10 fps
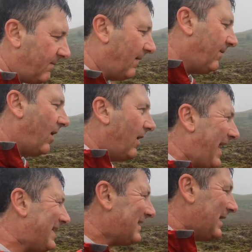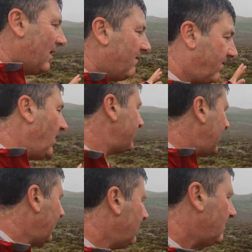far less
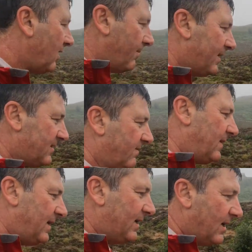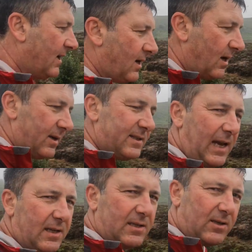fertile, because of the
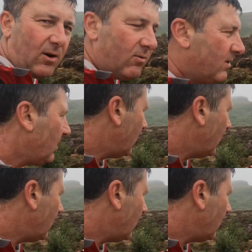sandstone,